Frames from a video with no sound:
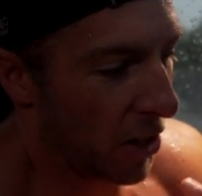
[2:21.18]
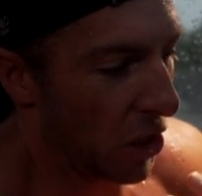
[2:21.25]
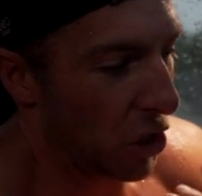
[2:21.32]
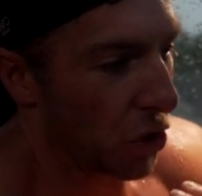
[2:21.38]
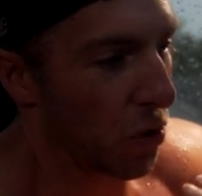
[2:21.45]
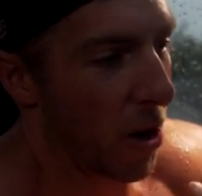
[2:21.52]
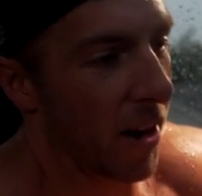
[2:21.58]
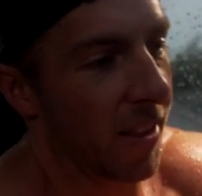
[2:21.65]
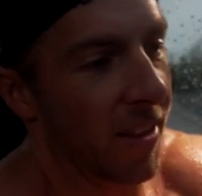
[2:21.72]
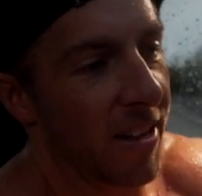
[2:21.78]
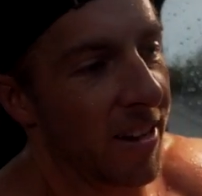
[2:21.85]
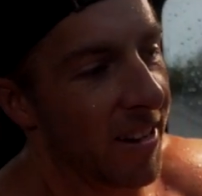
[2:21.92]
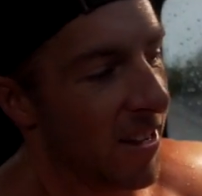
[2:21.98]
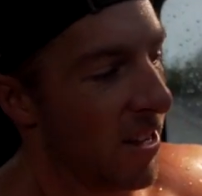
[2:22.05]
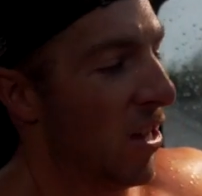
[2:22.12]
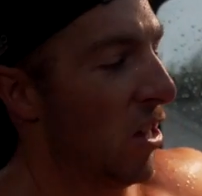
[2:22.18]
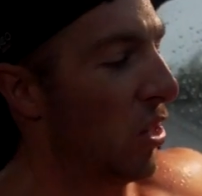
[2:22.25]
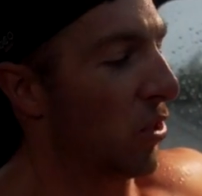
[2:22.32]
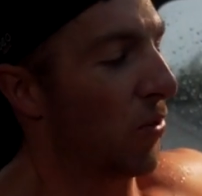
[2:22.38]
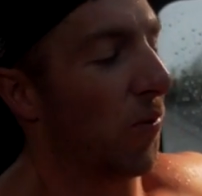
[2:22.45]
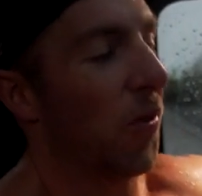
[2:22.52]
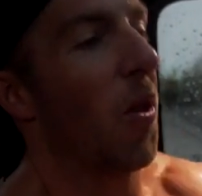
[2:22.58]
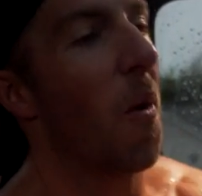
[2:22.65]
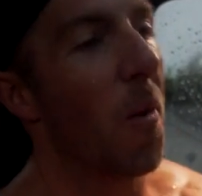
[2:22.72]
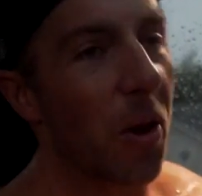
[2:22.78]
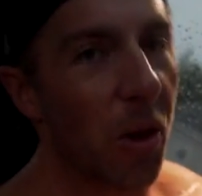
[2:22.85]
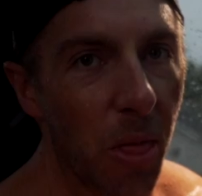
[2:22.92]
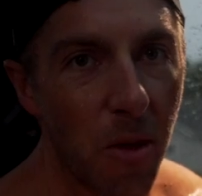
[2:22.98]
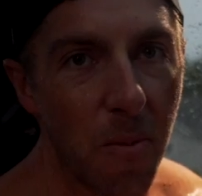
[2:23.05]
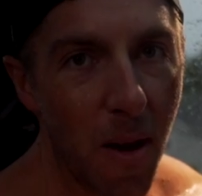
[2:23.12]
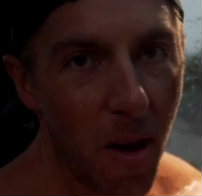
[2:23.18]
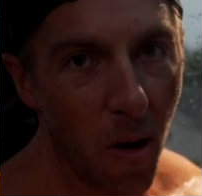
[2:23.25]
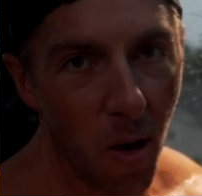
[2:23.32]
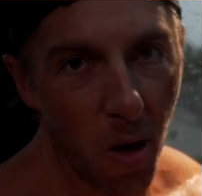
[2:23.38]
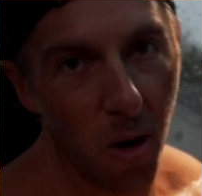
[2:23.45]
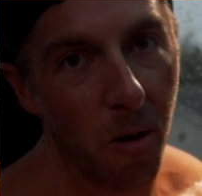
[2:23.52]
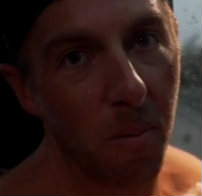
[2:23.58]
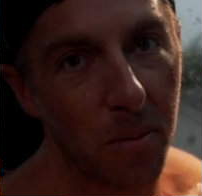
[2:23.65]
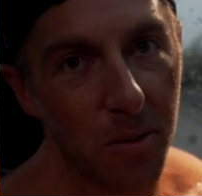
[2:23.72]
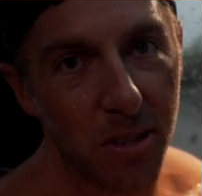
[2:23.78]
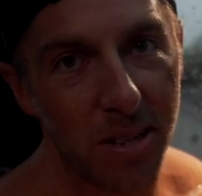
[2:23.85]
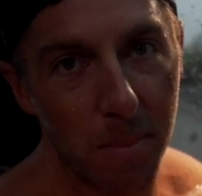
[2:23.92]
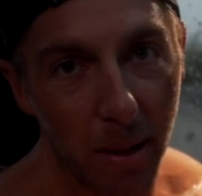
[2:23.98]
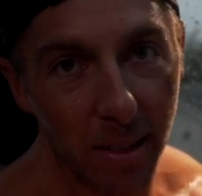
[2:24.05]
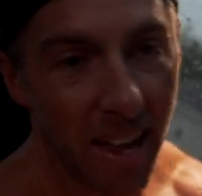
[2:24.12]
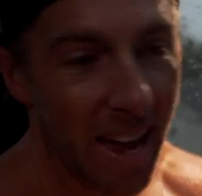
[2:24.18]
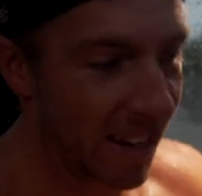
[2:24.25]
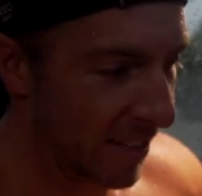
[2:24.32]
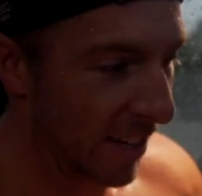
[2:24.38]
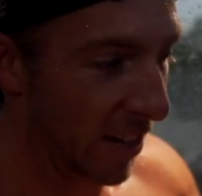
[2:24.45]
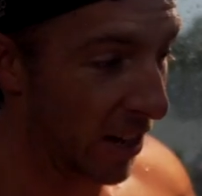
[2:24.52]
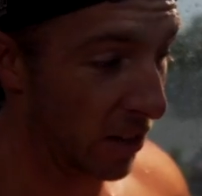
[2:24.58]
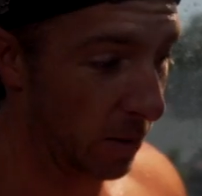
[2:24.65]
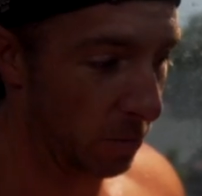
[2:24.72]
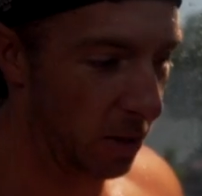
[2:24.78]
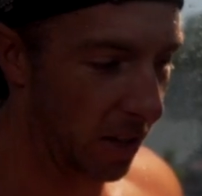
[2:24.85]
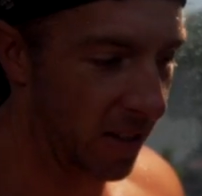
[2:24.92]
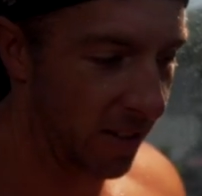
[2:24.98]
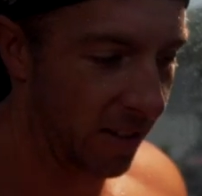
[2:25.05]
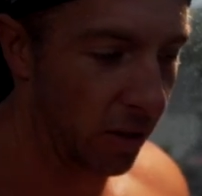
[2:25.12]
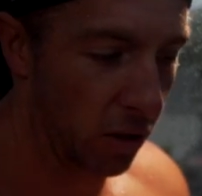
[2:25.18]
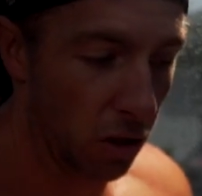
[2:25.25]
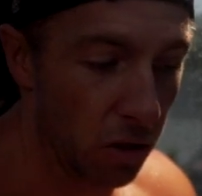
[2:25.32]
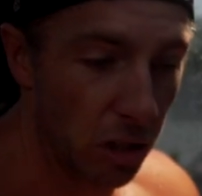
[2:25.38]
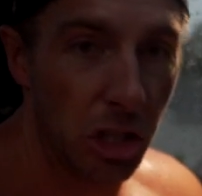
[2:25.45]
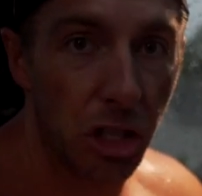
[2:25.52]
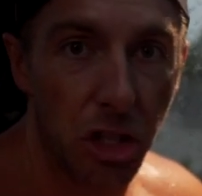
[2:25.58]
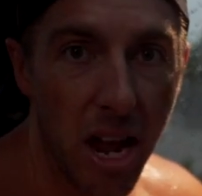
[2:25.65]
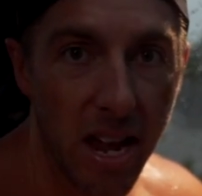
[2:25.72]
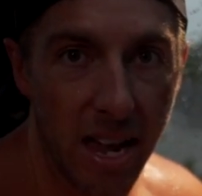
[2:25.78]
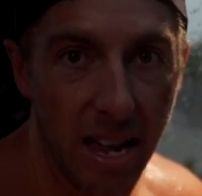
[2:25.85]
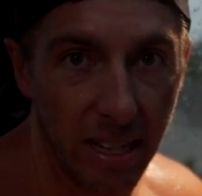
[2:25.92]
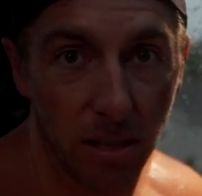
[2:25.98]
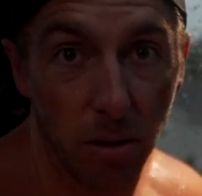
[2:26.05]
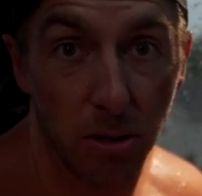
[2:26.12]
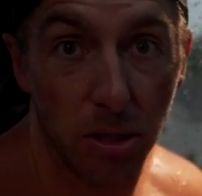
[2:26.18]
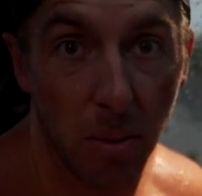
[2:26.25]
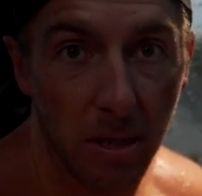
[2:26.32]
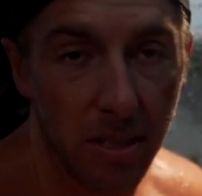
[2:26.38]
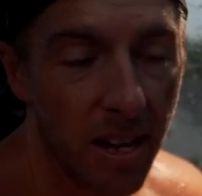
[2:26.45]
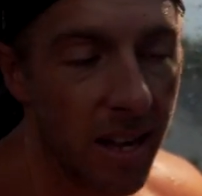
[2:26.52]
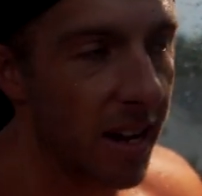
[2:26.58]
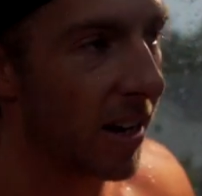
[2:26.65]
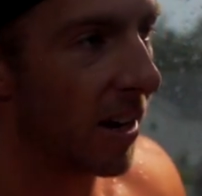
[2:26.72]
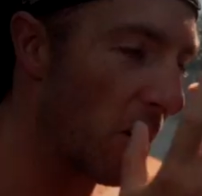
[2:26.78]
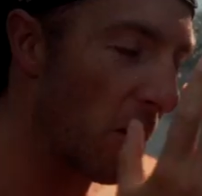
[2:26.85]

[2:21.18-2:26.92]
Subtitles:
adrenaline just flowing through my arms and my legs. Like I was like literally shaking because I was so excited.